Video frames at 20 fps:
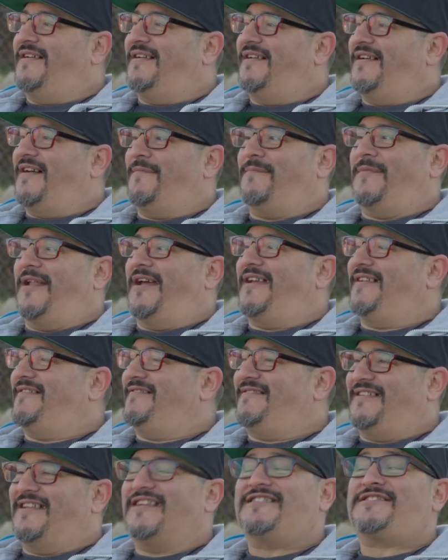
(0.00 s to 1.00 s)
I'm like,
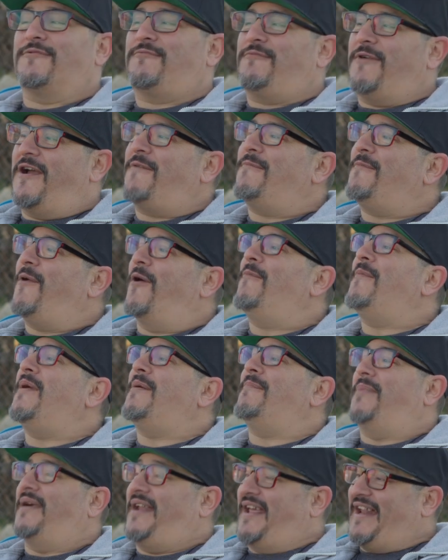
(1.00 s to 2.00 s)
it's a rare
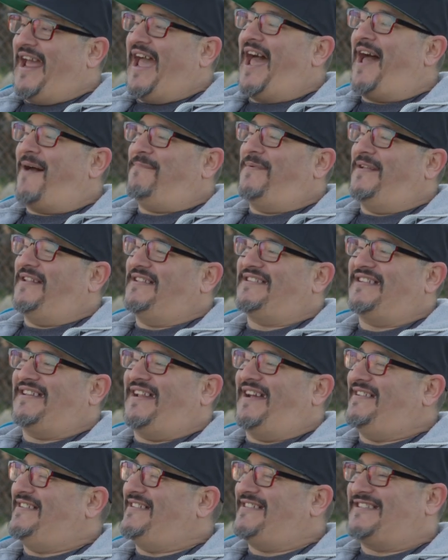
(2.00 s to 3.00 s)
moment, but it happens, and
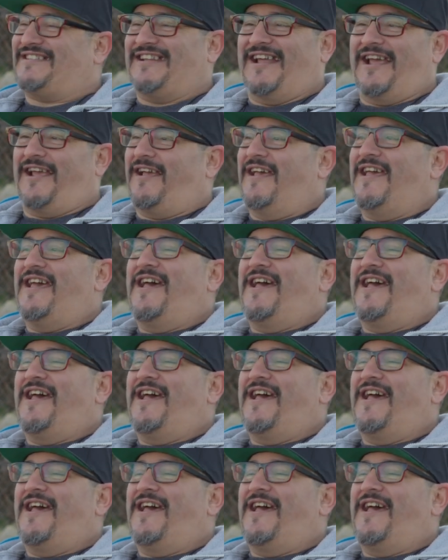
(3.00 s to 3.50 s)
I just like,